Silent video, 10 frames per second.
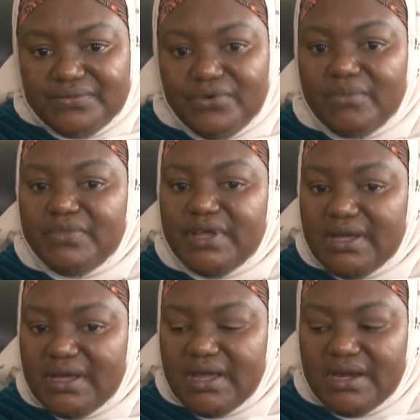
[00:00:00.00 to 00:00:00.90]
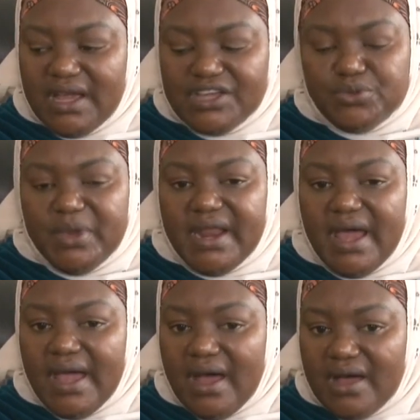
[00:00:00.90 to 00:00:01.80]
From the engagement
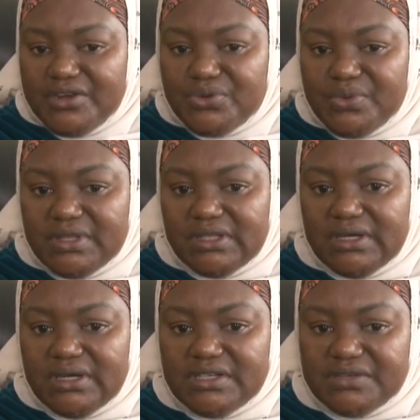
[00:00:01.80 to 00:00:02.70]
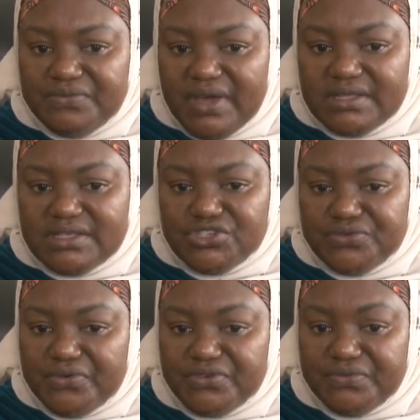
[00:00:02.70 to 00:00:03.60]
I had with the defense,
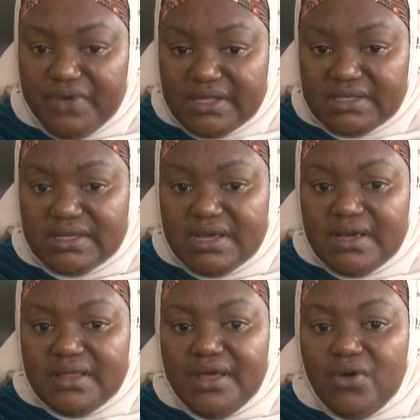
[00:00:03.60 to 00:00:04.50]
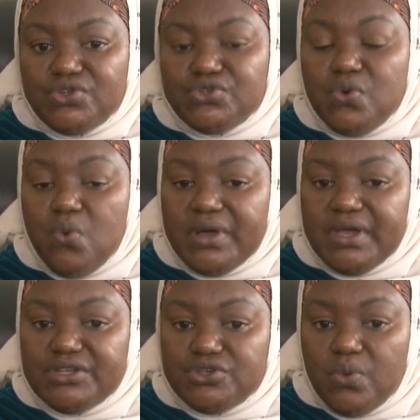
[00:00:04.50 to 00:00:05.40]
chief of defense, they're also
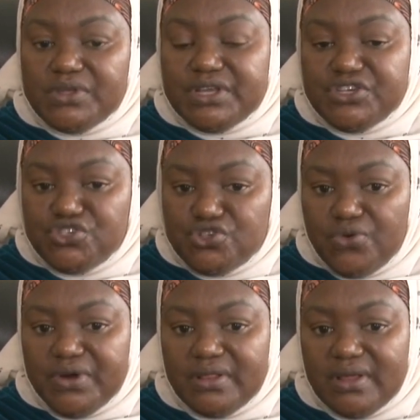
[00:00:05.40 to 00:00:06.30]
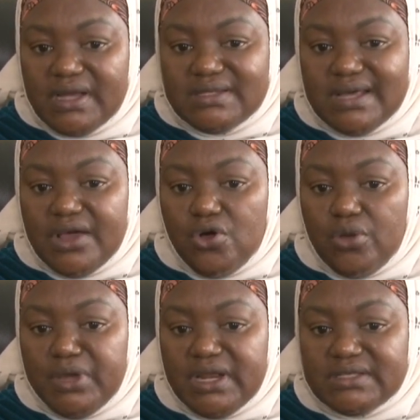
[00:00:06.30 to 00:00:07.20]
working towards ensuring the entire
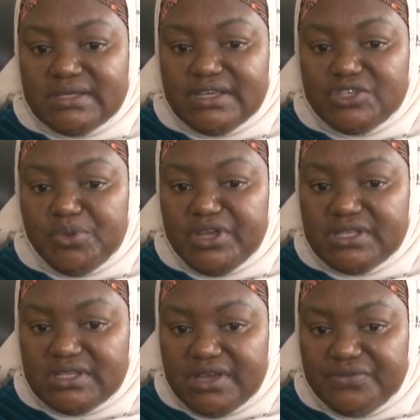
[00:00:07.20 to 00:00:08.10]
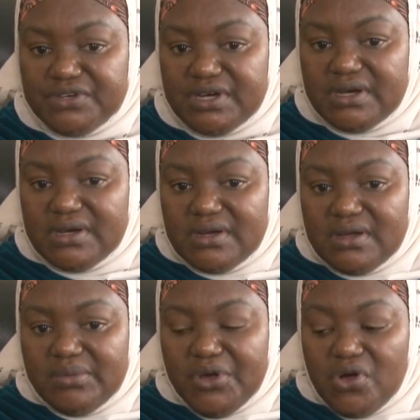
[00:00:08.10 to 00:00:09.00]
community is being saved.
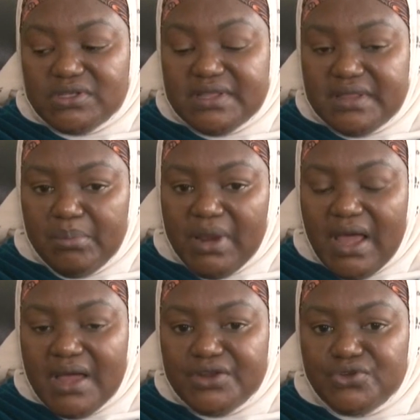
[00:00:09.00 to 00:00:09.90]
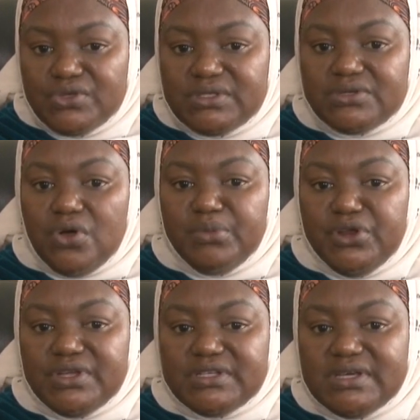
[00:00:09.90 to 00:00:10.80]
Mm. Because in the plan, those
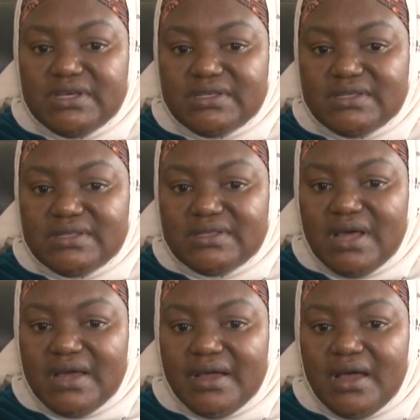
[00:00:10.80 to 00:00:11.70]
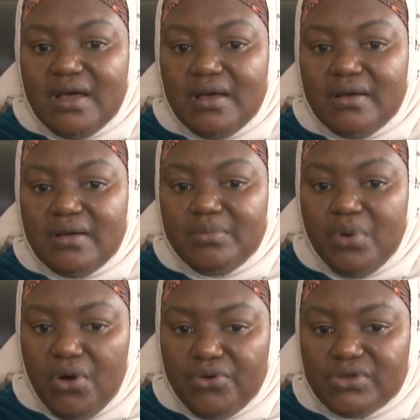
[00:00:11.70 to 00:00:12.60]
communities that are
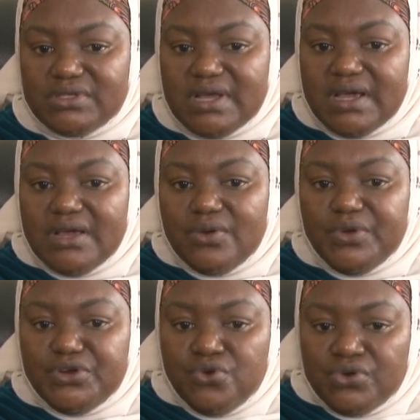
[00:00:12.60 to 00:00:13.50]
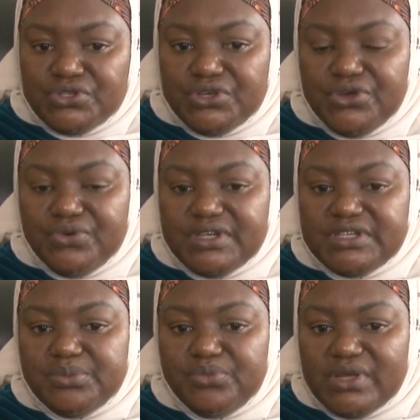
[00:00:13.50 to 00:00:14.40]
porous, with no
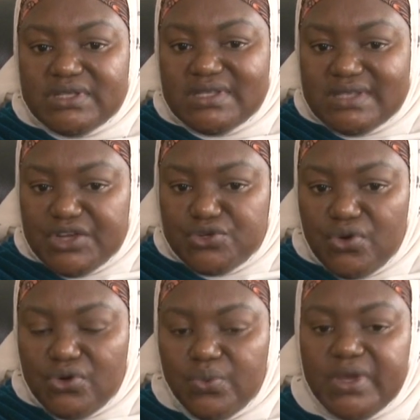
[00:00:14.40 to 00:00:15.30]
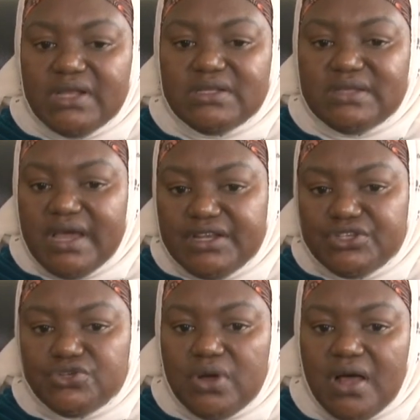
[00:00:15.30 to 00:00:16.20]
security presence at all. We intend
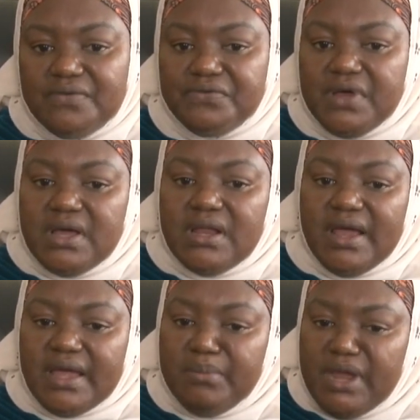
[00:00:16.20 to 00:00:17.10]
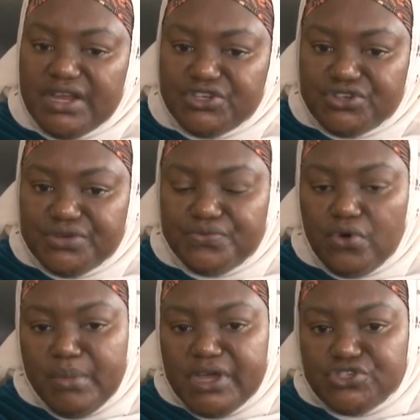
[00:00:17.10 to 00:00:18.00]
to have like a military
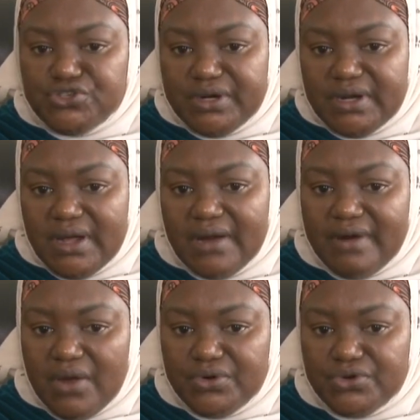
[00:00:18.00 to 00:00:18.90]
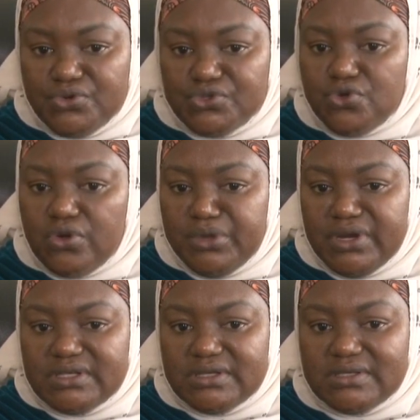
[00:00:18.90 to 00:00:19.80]
formation around those
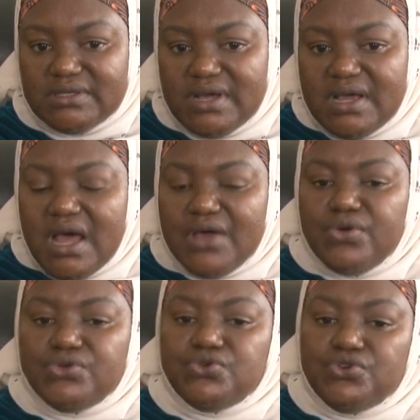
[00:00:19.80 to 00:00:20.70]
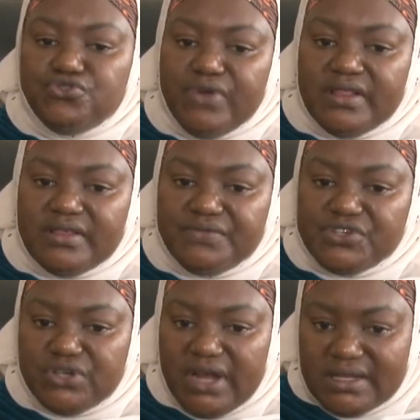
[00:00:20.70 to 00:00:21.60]
communities and also train the
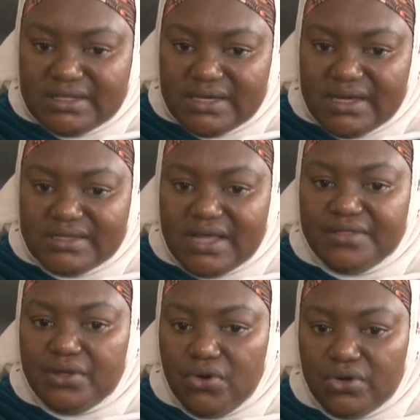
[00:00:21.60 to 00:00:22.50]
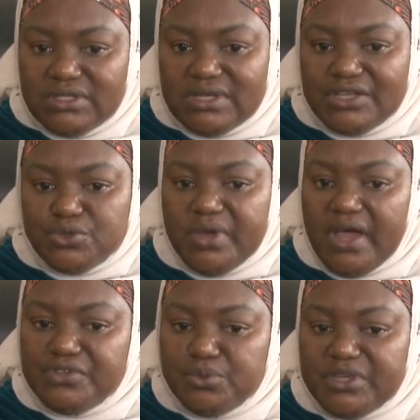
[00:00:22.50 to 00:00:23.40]
vigilantes and the hunters. We
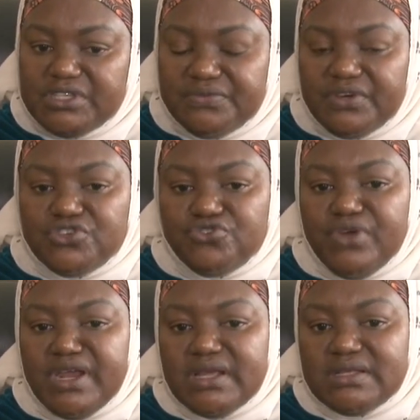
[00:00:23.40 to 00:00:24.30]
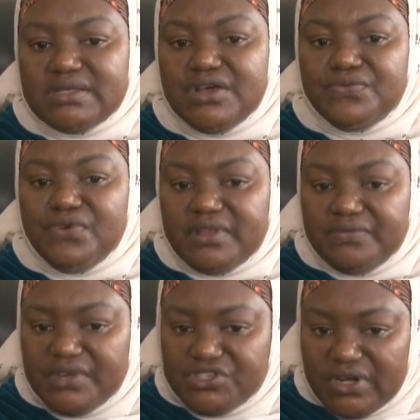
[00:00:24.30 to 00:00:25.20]
have specific trainings for the
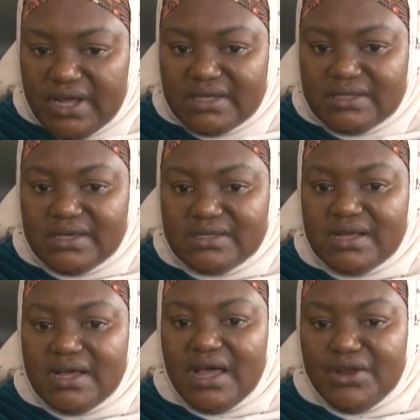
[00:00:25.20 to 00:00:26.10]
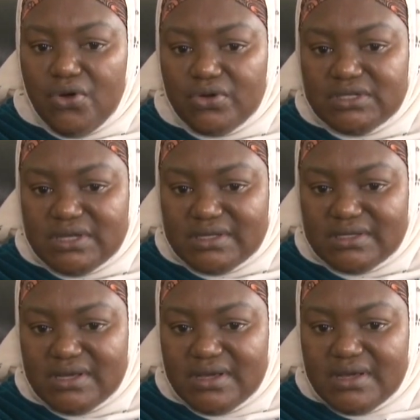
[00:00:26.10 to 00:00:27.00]
vigilantes mm. and
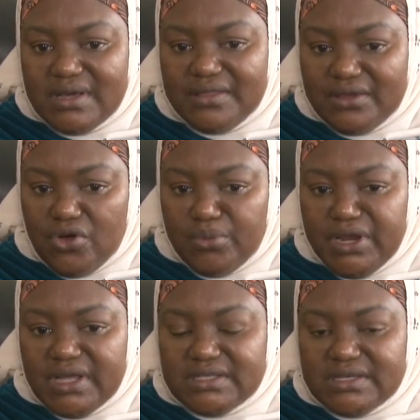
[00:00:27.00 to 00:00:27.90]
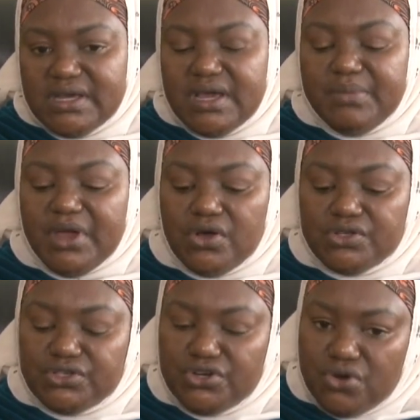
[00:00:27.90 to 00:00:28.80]
hunters in the community
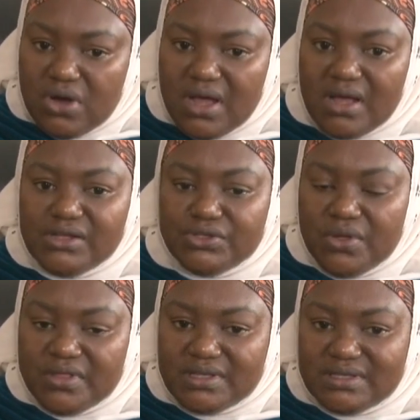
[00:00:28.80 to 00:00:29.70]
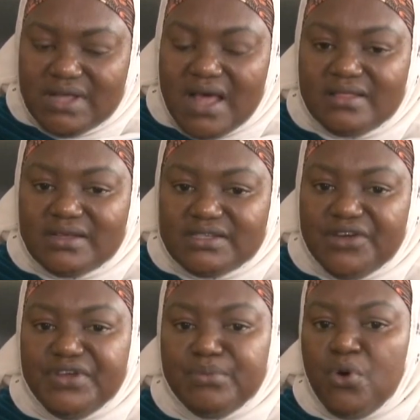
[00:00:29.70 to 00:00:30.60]
because the locals understand the
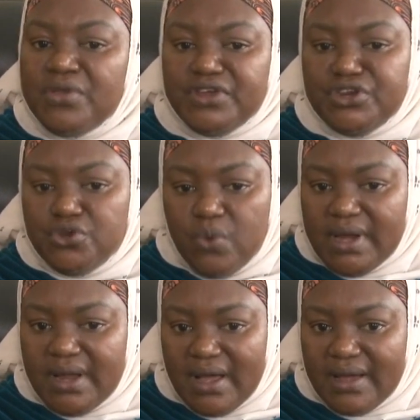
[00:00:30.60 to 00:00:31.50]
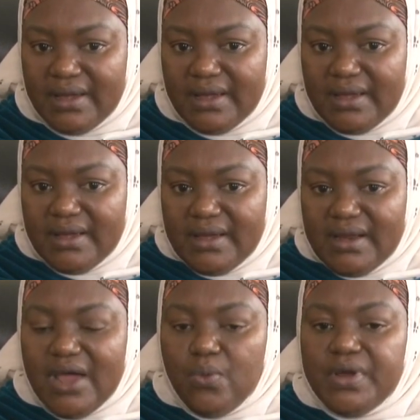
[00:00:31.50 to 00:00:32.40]
terrain more than you and Absolutely. I.
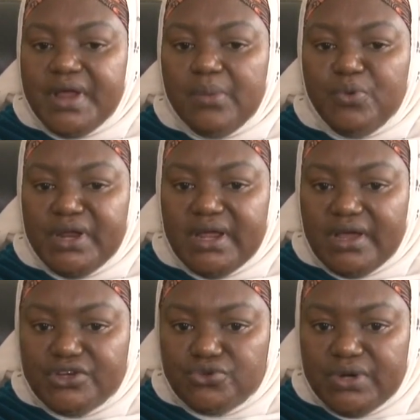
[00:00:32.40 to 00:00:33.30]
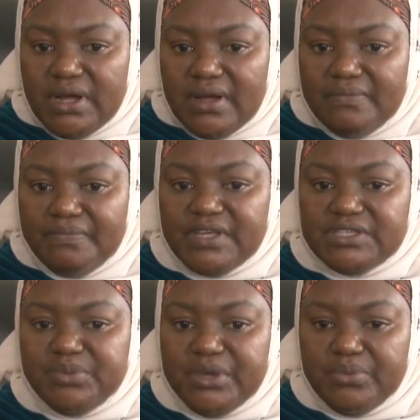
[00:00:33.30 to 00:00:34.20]
Like what happened in Kaduna,
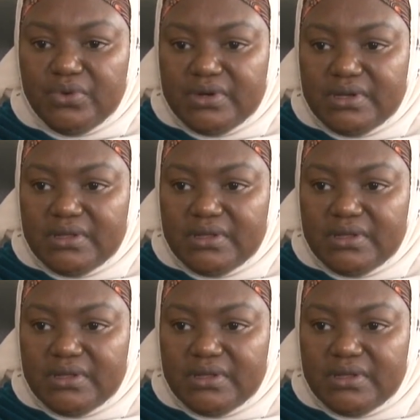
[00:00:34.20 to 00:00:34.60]
these people,